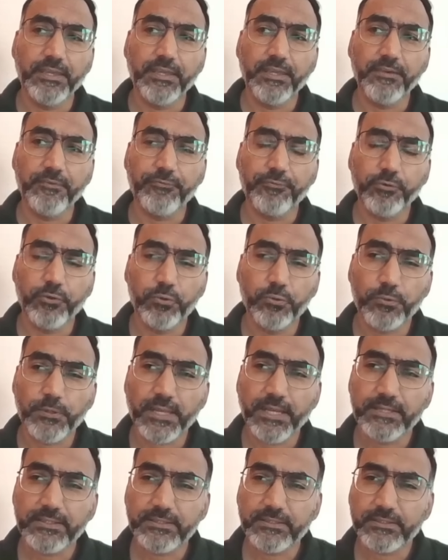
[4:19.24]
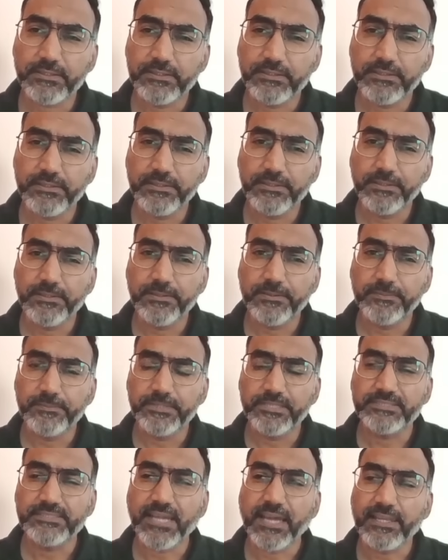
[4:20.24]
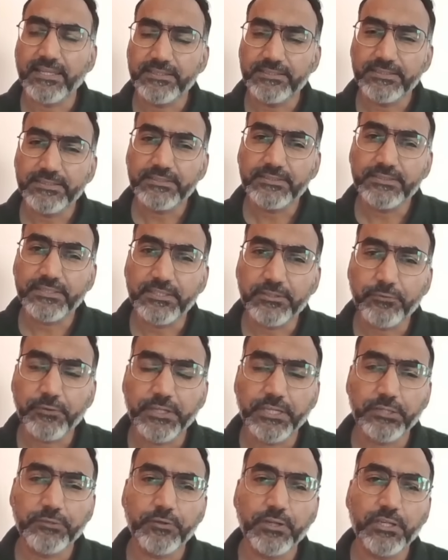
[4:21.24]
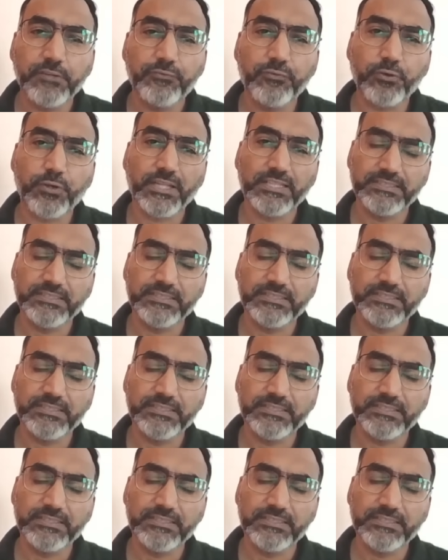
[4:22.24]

If you look at the challenges in 2024,